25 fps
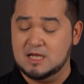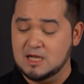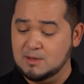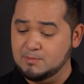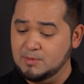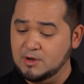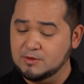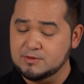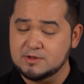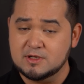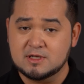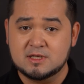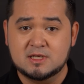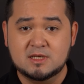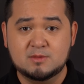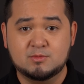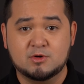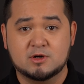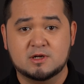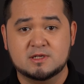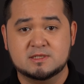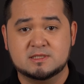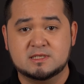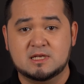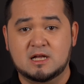about the
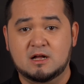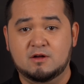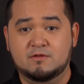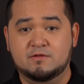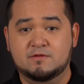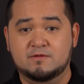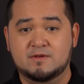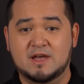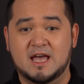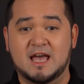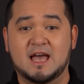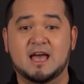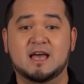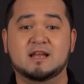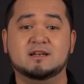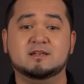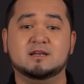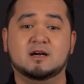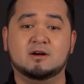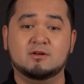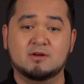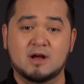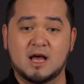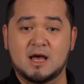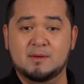keyboard itself and
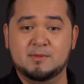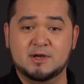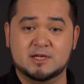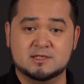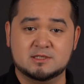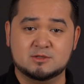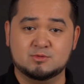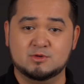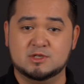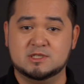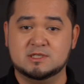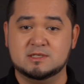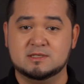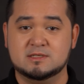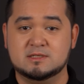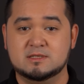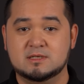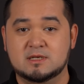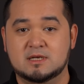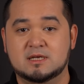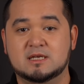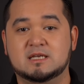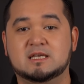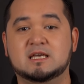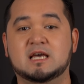our MX
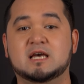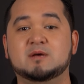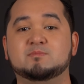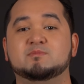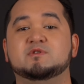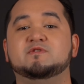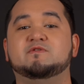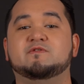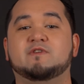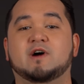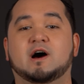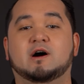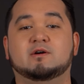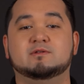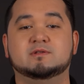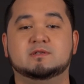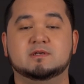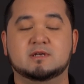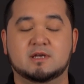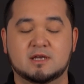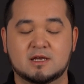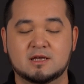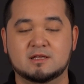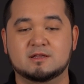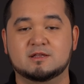switches can be found
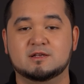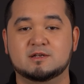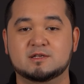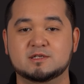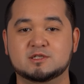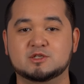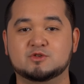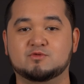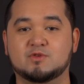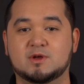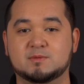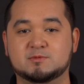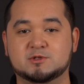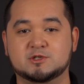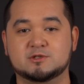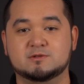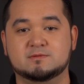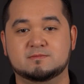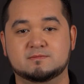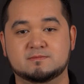in the description.